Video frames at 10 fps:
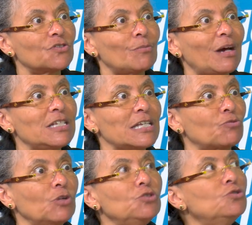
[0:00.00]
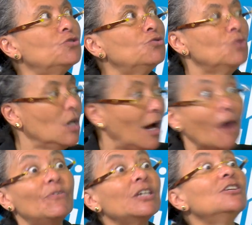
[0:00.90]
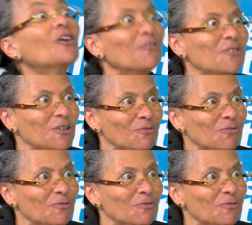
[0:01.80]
Somebody says, will you do a video?